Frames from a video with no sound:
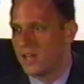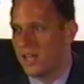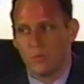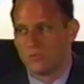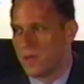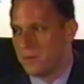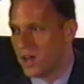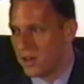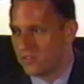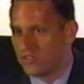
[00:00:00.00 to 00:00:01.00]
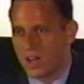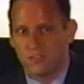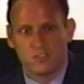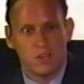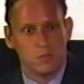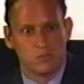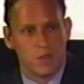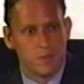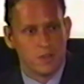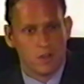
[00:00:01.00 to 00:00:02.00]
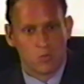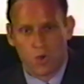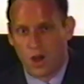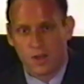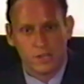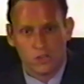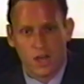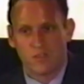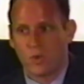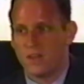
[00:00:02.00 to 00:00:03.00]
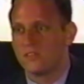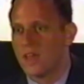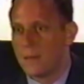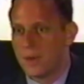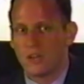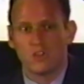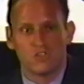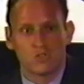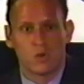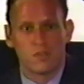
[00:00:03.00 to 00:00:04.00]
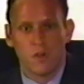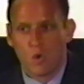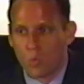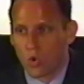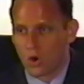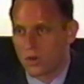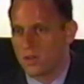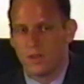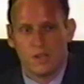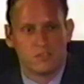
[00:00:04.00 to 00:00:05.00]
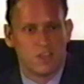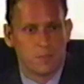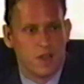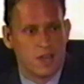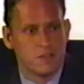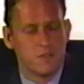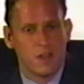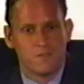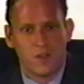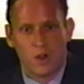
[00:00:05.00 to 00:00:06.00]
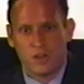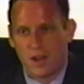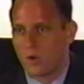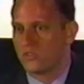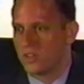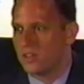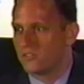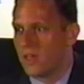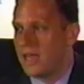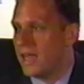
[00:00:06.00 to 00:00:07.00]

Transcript: It was maybe not just, it was maybe wrong in a lot of ways, but it could sort of work in some kind of very narrow sense.